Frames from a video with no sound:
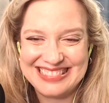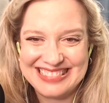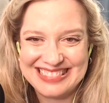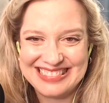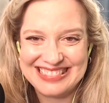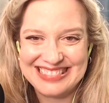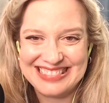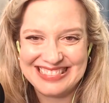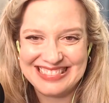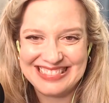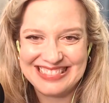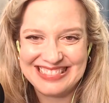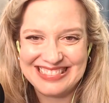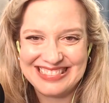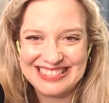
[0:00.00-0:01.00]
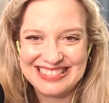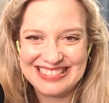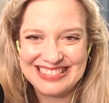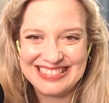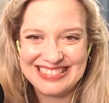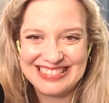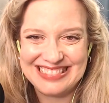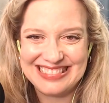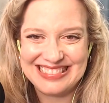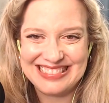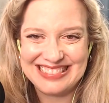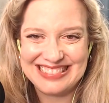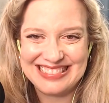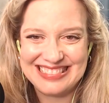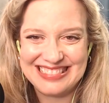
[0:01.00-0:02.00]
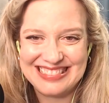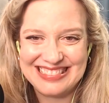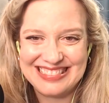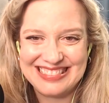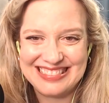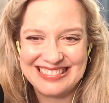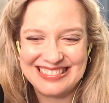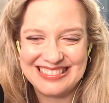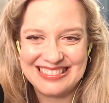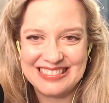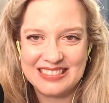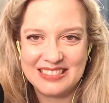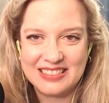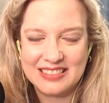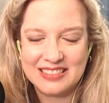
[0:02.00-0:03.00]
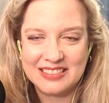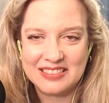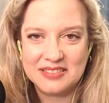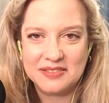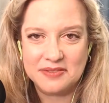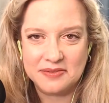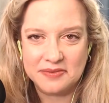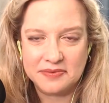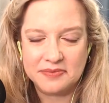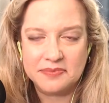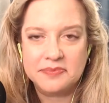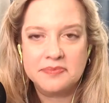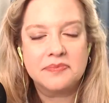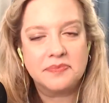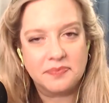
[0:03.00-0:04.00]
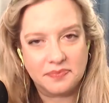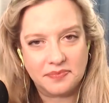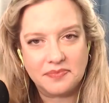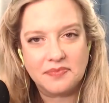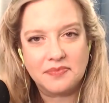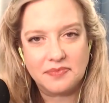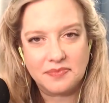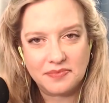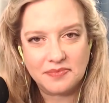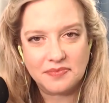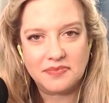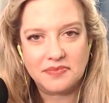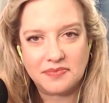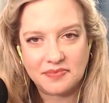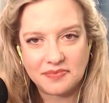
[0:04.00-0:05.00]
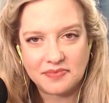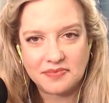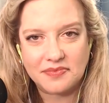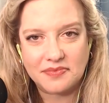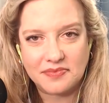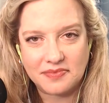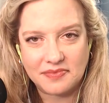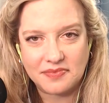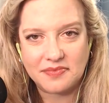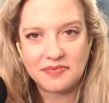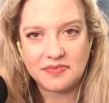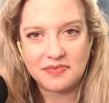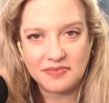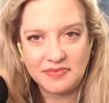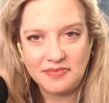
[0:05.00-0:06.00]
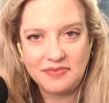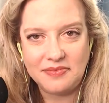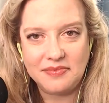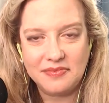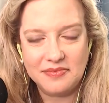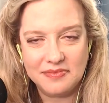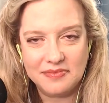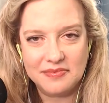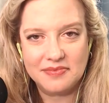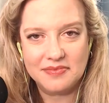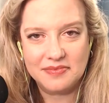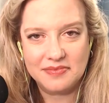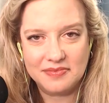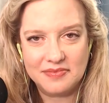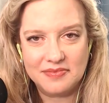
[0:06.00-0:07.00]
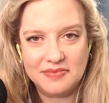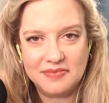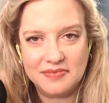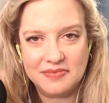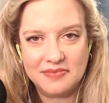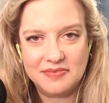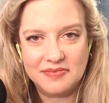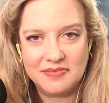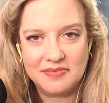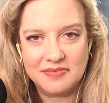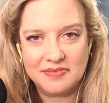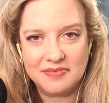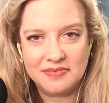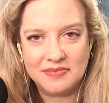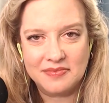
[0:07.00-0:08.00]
No words are spoken by the person on screen.